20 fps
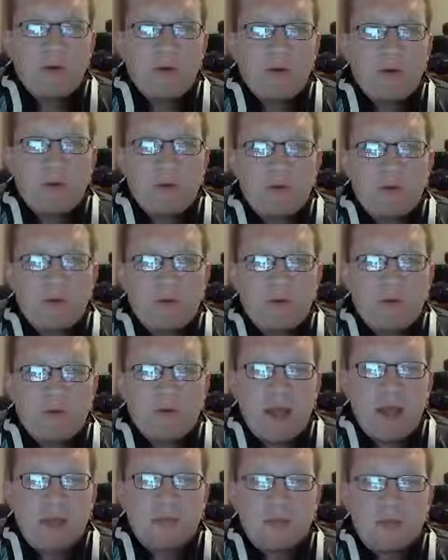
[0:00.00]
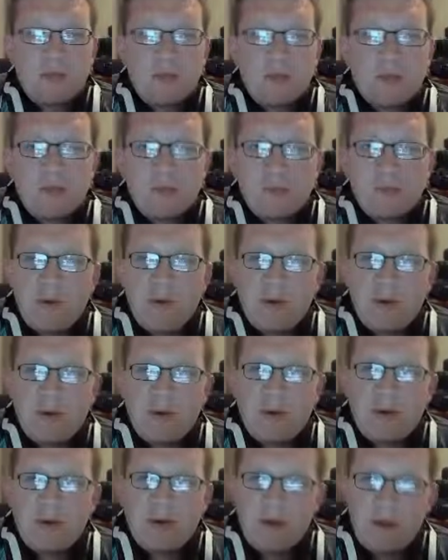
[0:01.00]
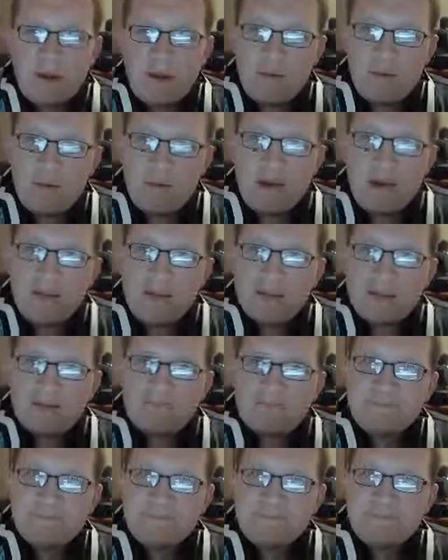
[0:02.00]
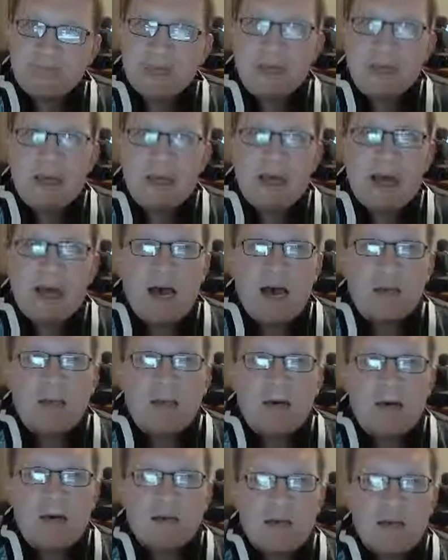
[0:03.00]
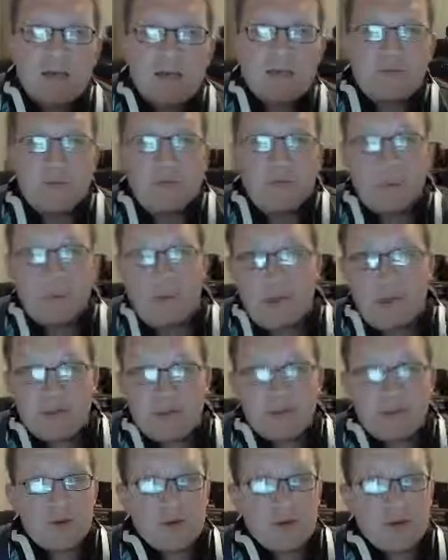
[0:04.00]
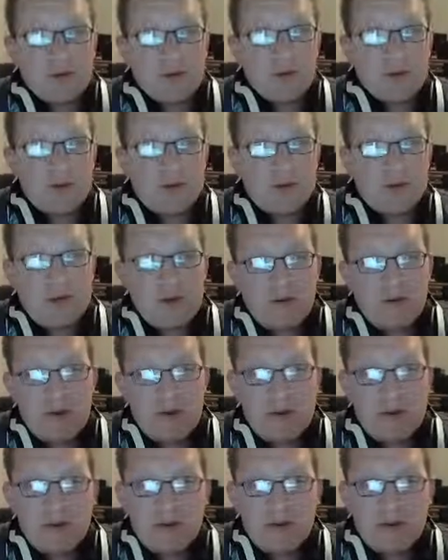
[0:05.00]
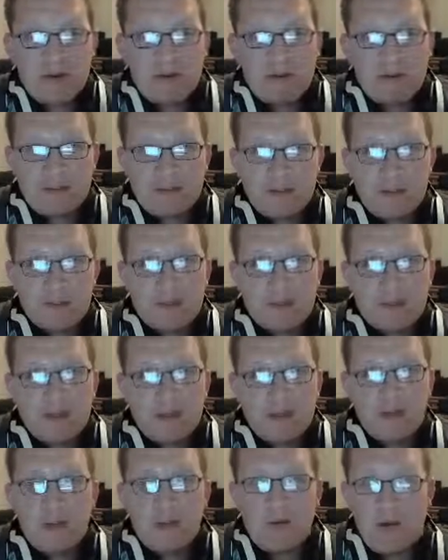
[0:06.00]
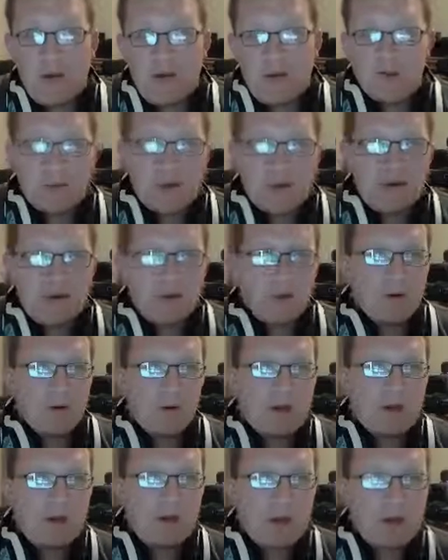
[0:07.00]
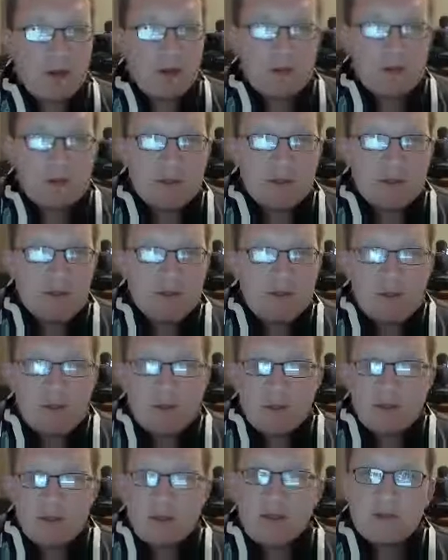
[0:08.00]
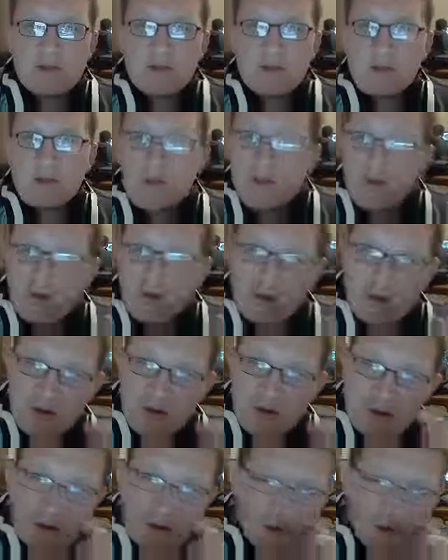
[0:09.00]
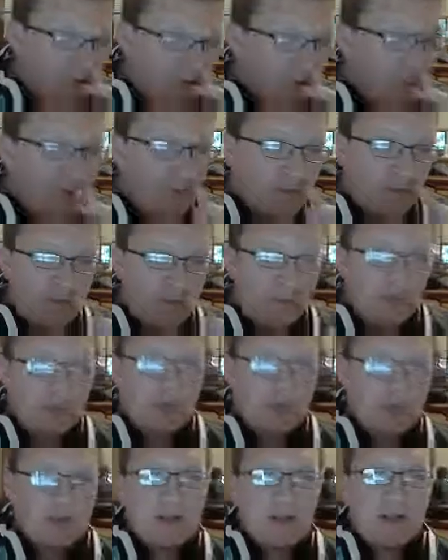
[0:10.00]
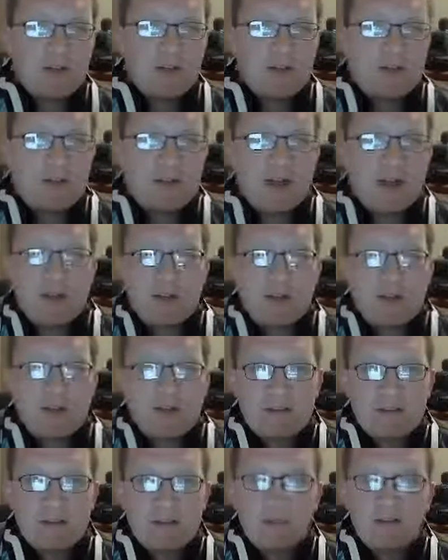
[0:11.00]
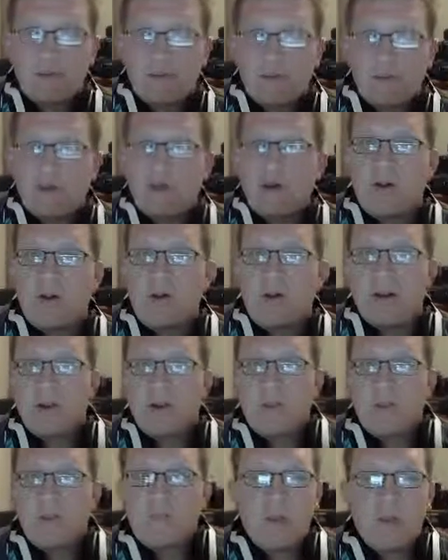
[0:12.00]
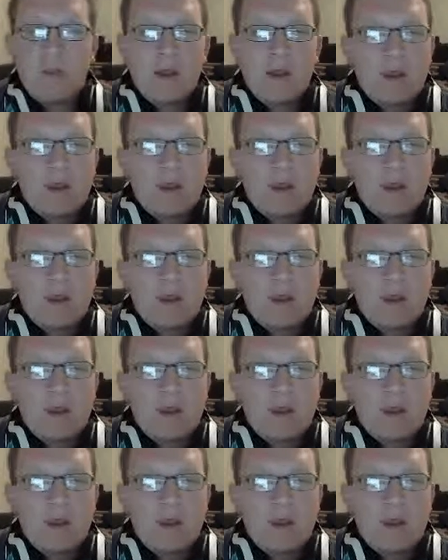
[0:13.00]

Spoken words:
to another episode of Capsule Computers Impact. I apologize if you were watching the stream just now. We ended up having some network hiccups, so I'll start it all again from scratch and kind of run it all again.